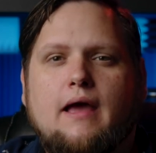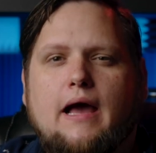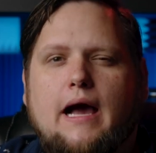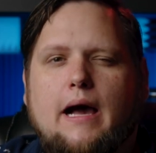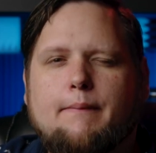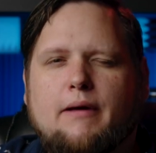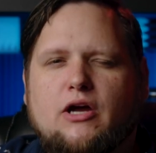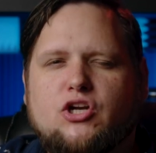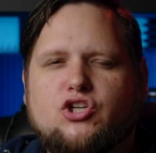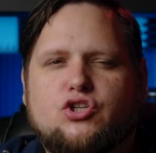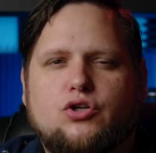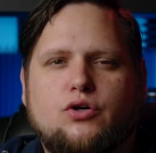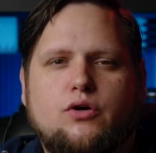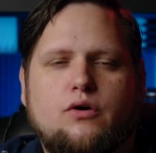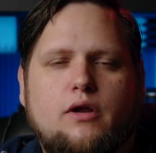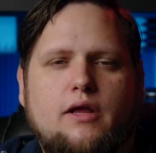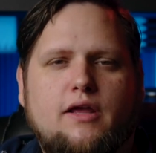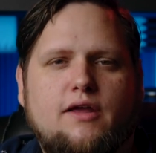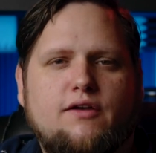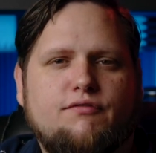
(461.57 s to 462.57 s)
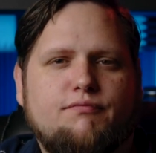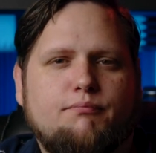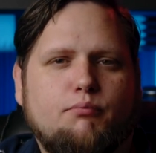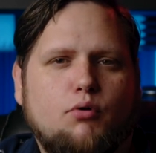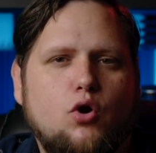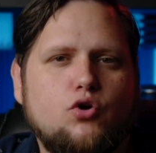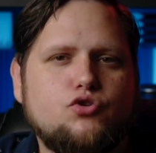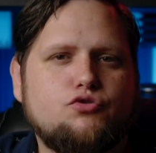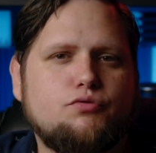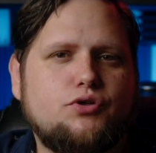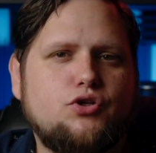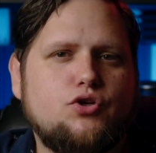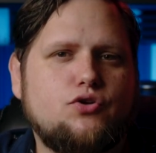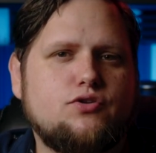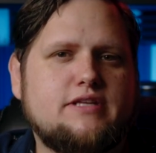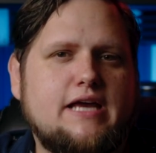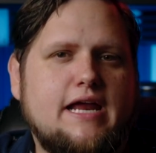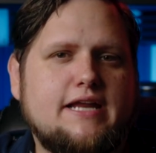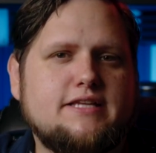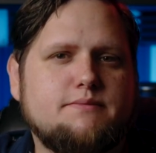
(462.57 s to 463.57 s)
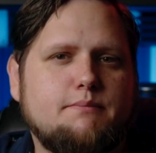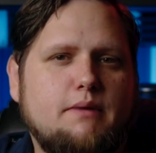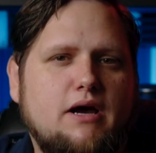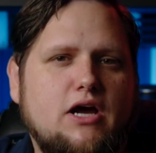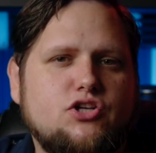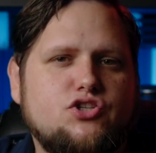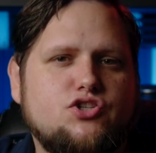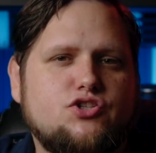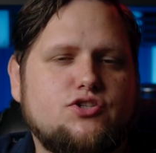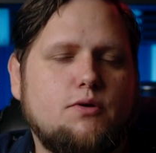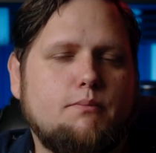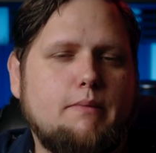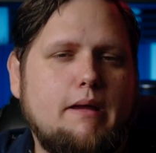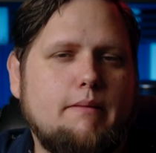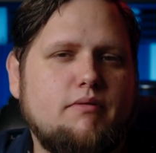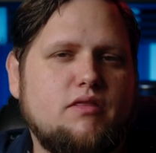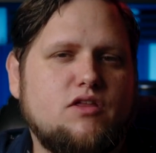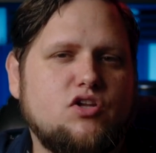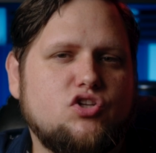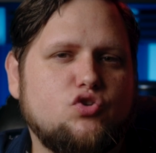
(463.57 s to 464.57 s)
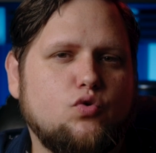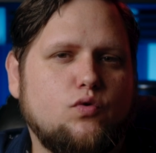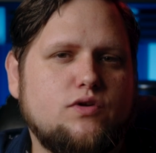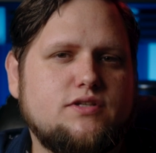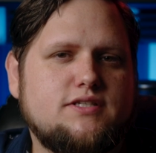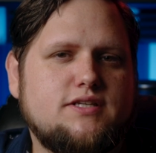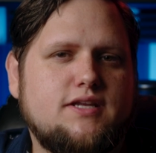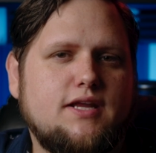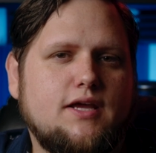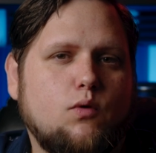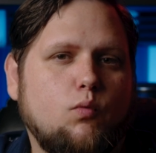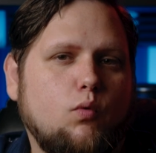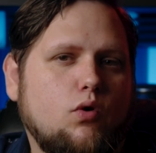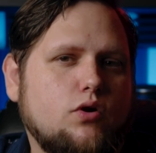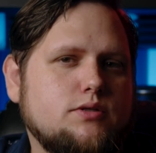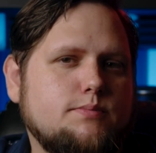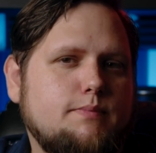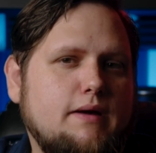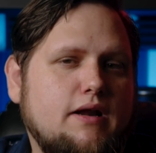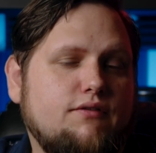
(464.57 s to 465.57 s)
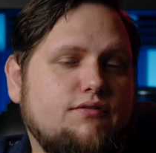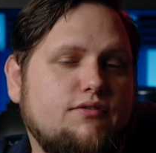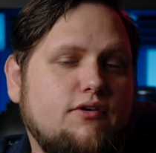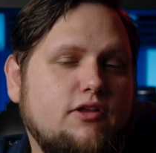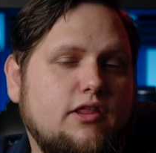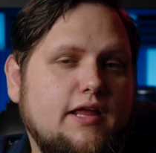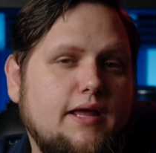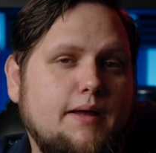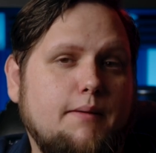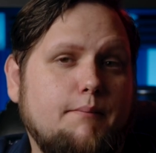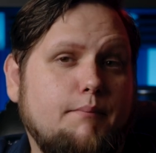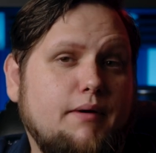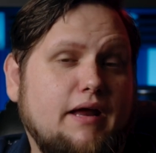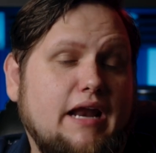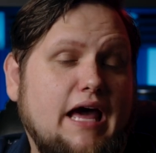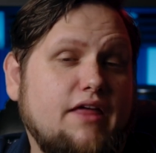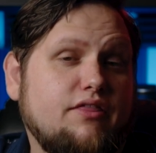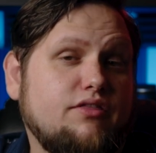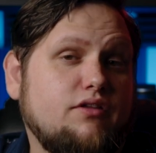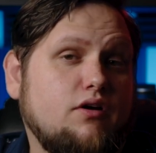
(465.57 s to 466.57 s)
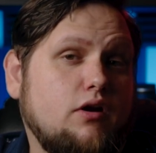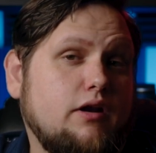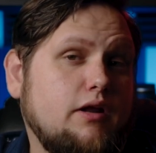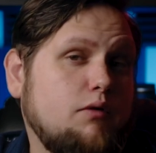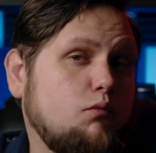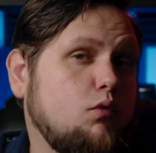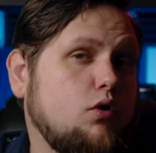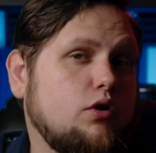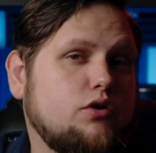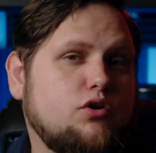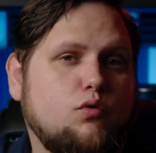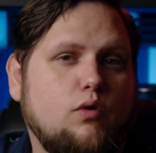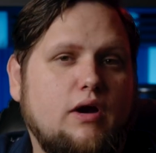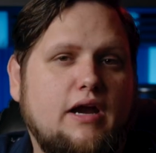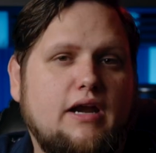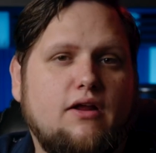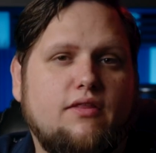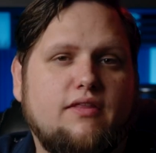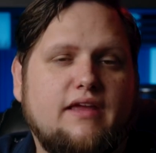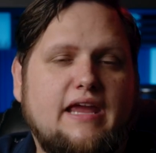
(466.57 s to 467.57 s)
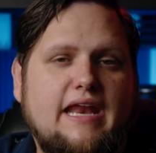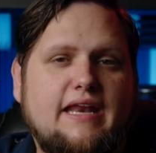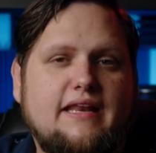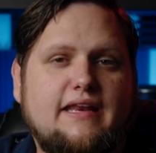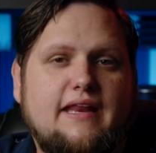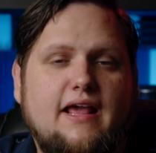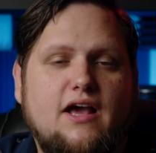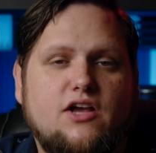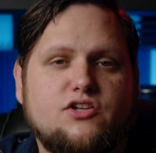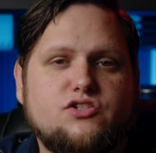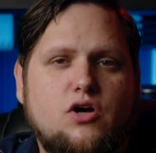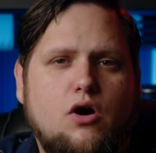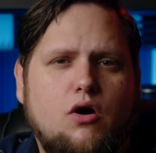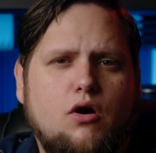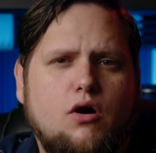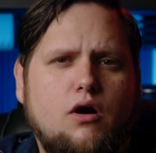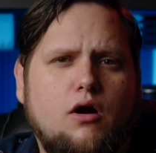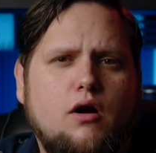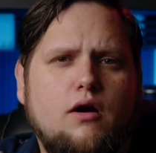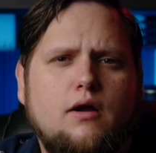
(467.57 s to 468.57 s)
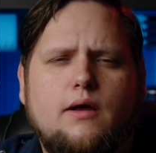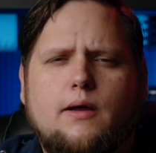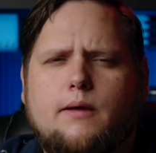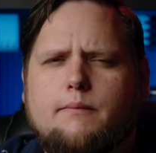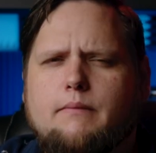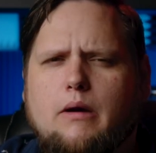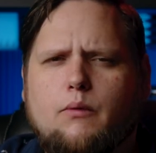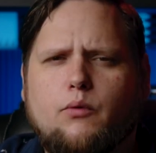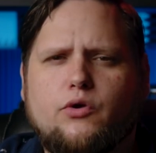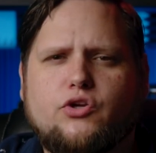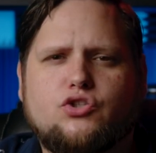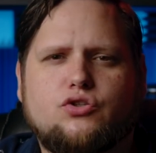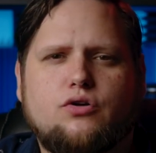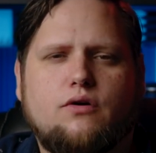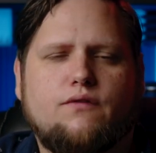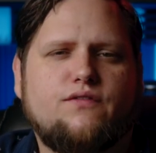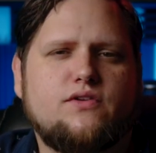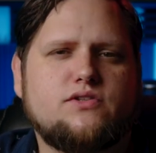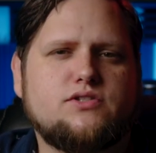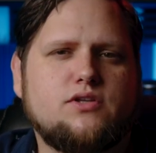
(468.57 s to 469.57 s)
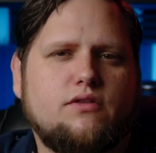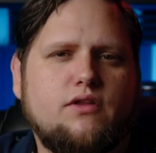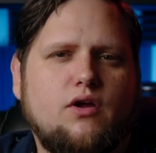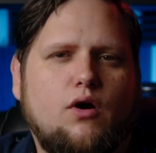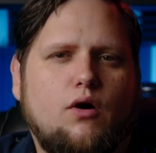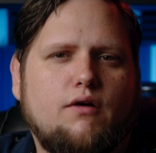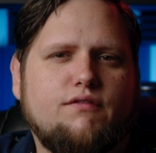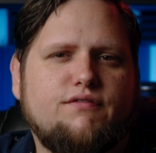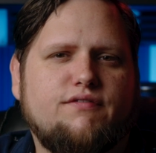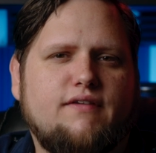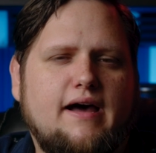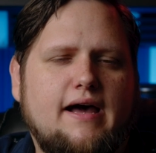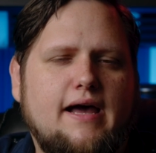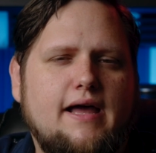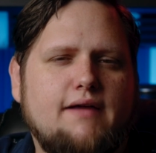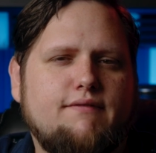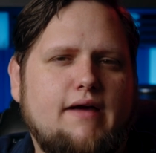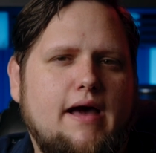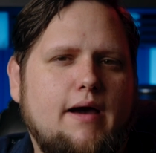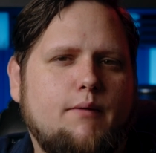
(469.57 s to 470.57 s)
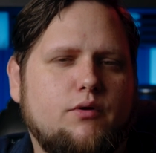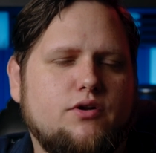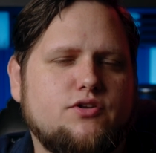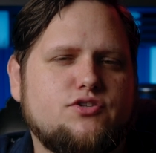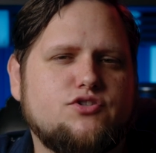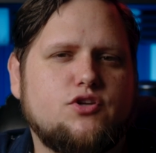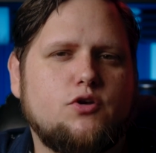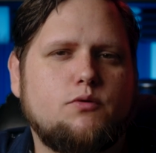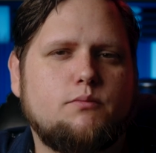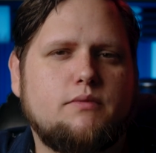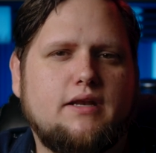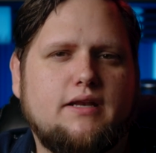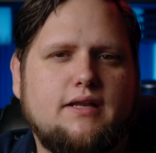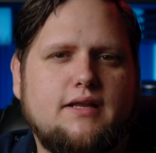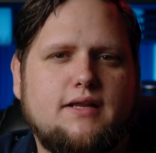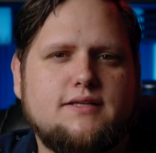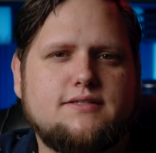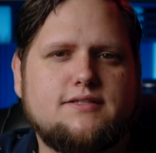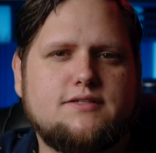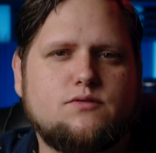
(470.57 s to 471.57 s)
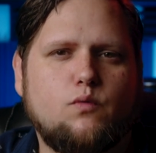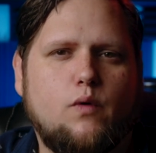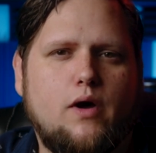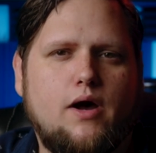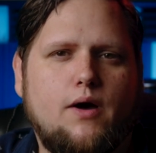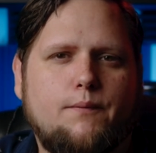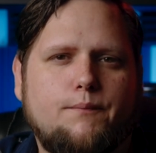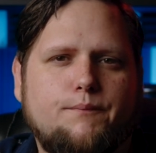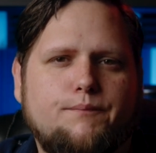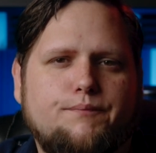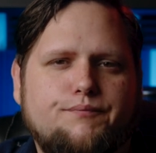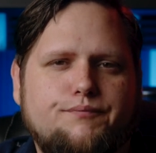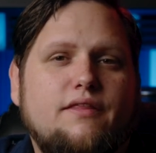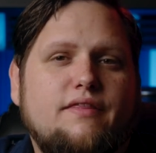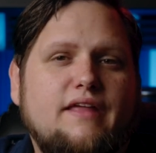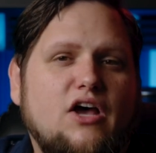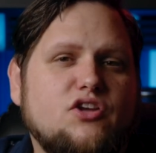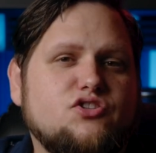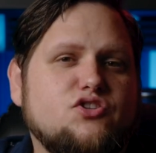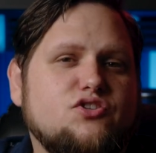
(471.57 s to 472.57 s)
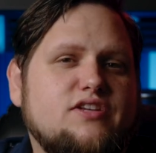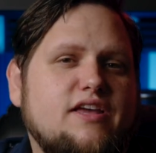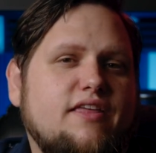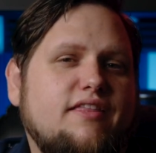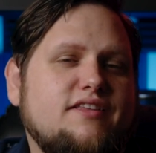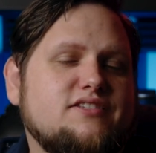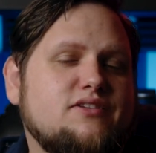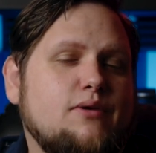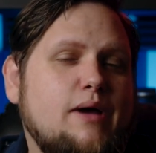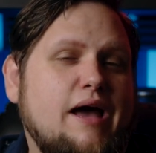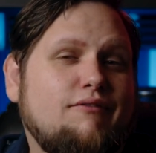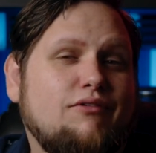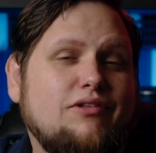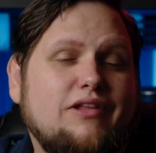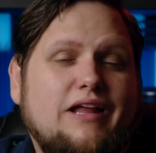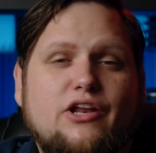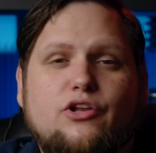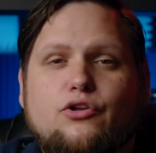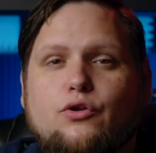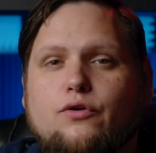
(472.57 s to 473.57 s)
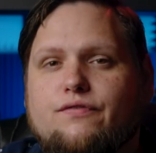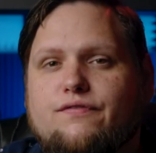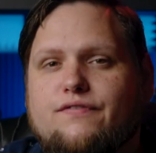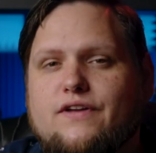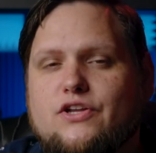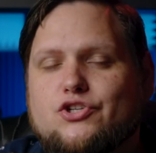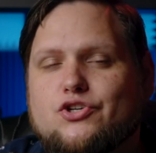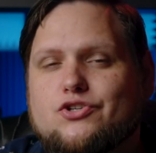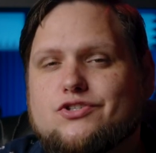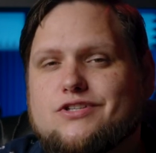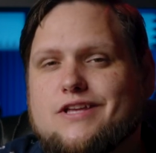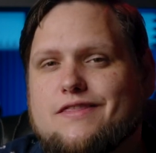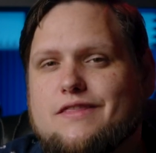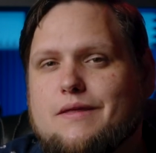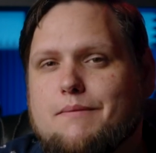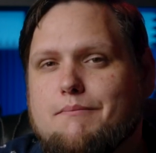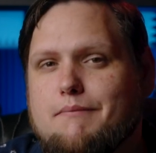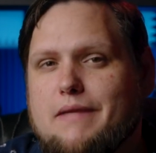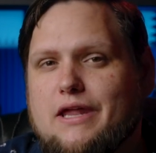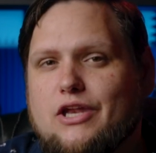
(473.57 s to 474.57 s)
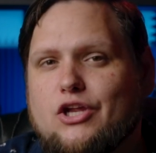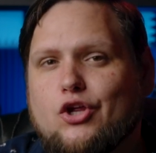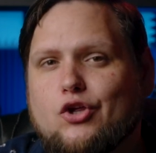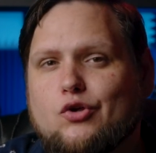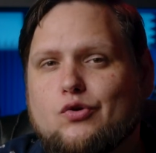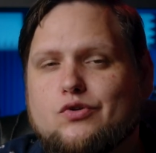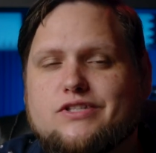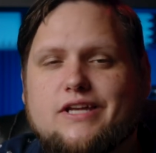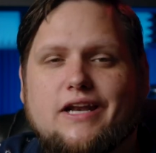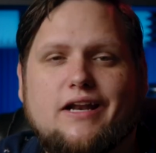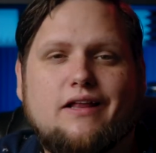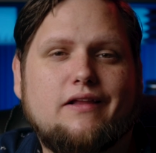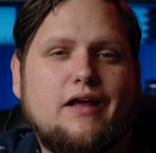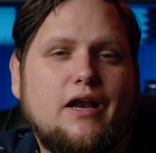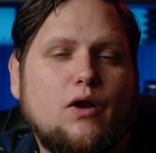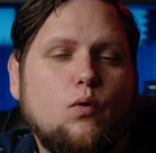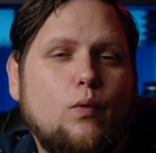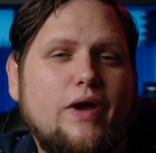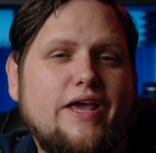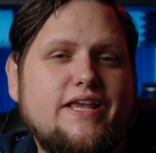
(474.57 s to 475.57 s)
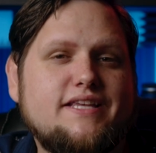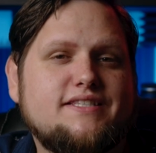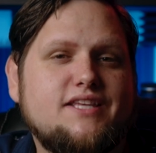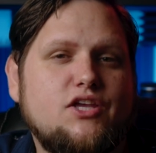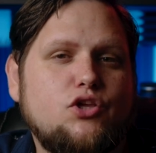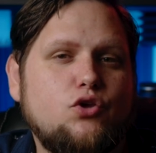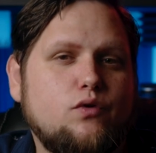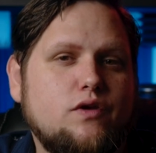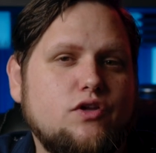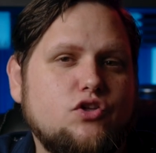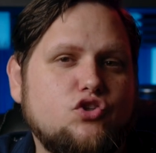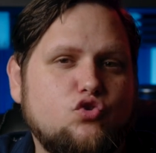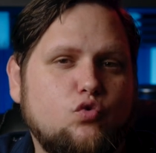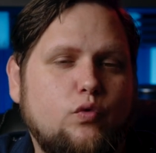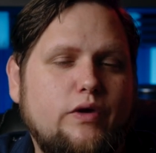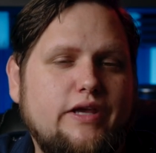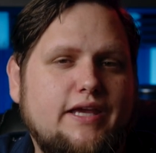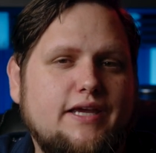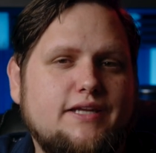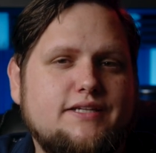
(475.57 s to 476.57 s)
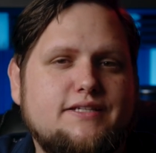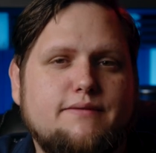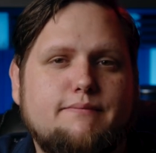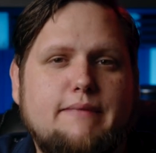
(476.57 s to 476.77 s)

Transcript: I'm not sure if pros would use that as much, so maybe the joystick works better for them, but I thought it worked great on the Canon EOS R. Not really sure if it's on the R5, I would assume that it is as well. They also say this will have a lot of new features in the menus and a lot of ways that you can tweak it to